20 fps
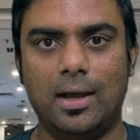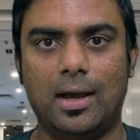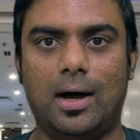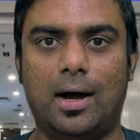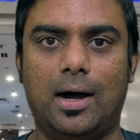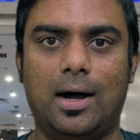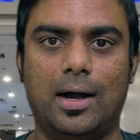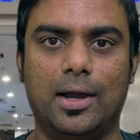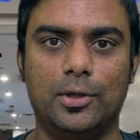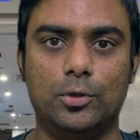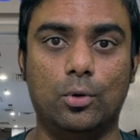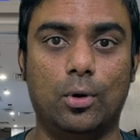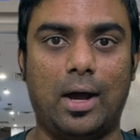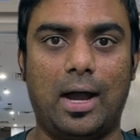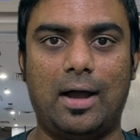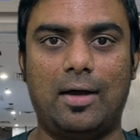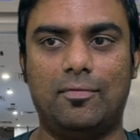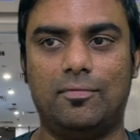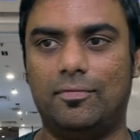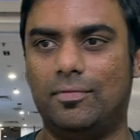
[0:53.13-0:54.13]
you
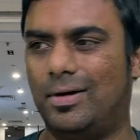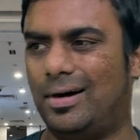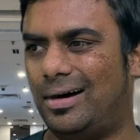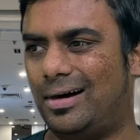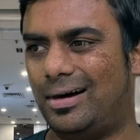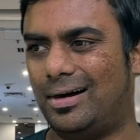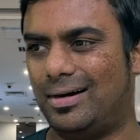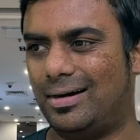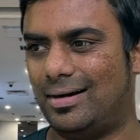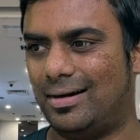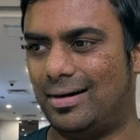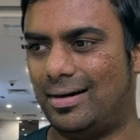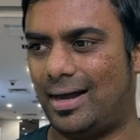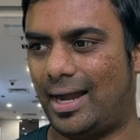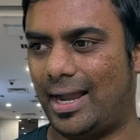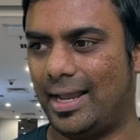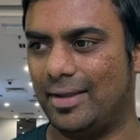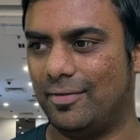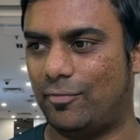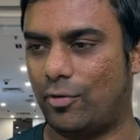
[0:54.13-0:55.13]
have
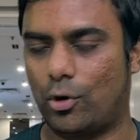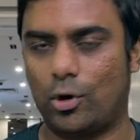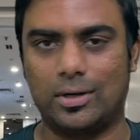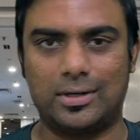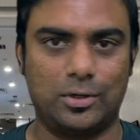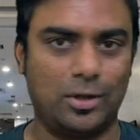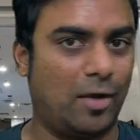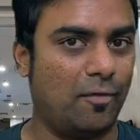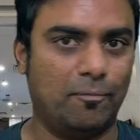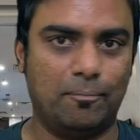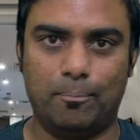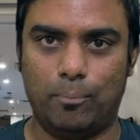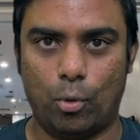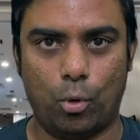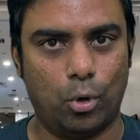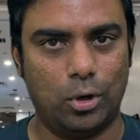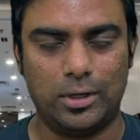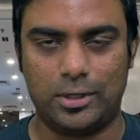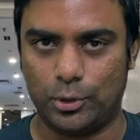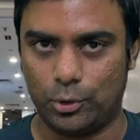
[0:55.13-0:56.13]

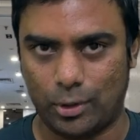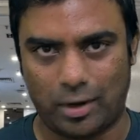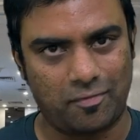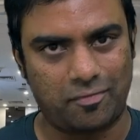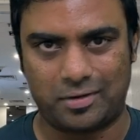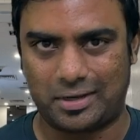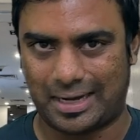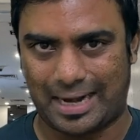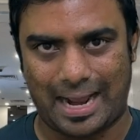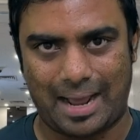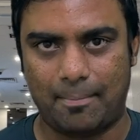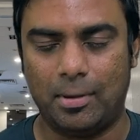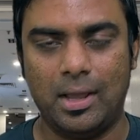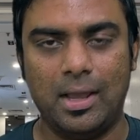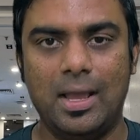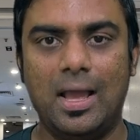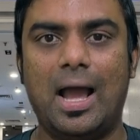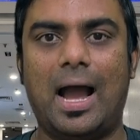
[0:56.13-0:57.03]
Bolt, you have Grab,